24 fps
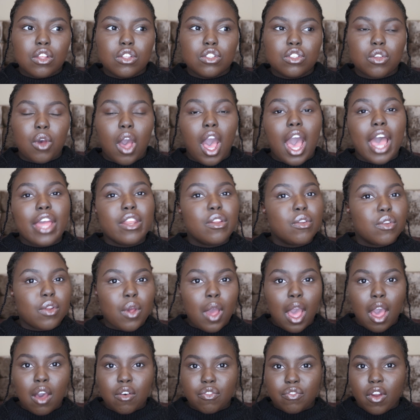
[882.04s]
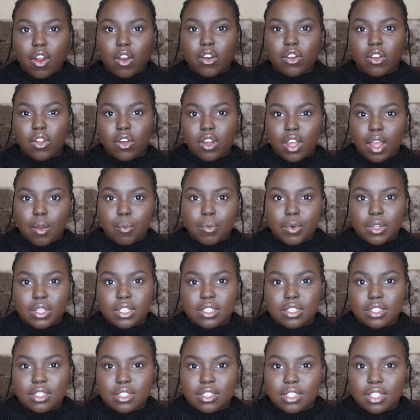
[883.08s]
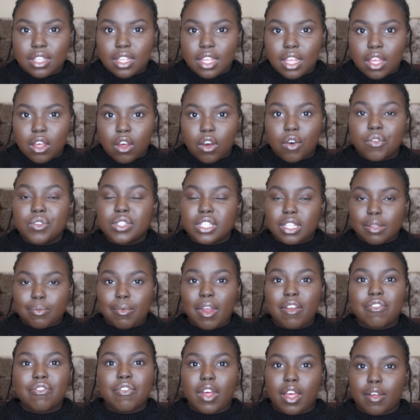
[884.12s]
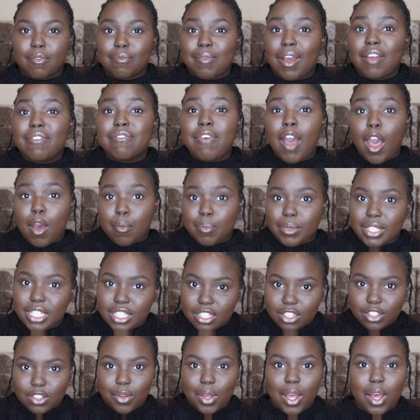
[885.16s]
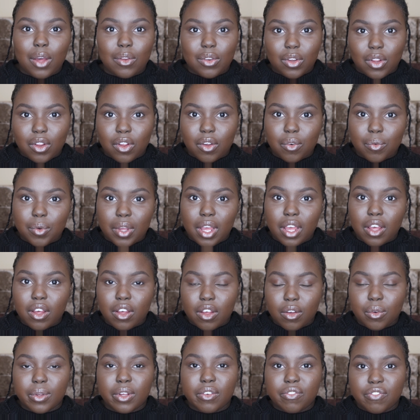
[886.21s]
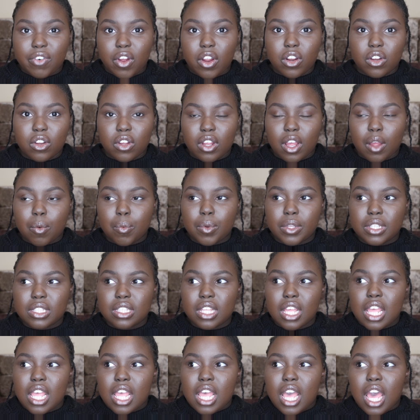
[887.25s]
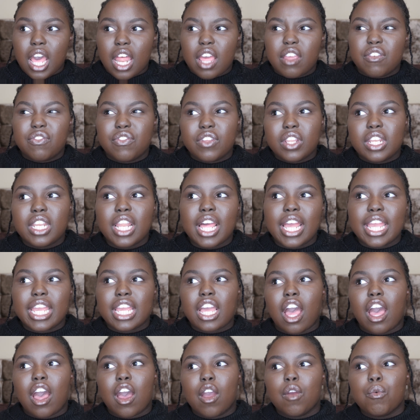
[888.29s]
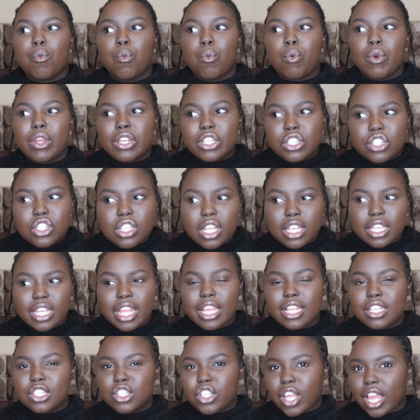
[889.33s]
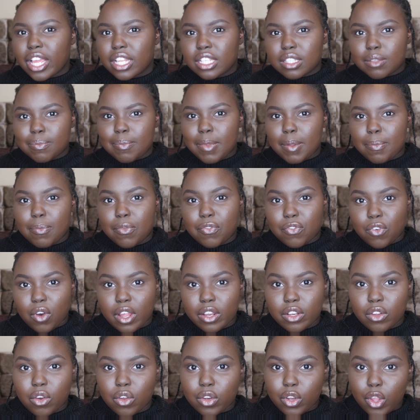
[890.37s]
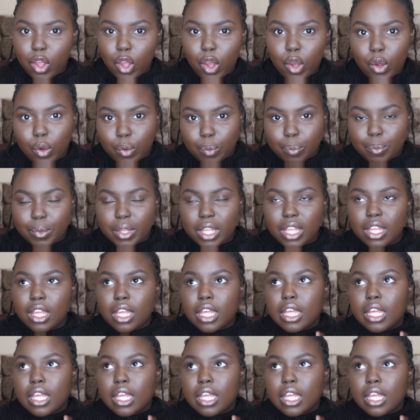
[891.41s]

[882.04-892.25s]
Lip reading: so I don't know how far along I was. Obviously my family didn't know how far along I was. And I feel like I wish that they had checked me before I'd gone home,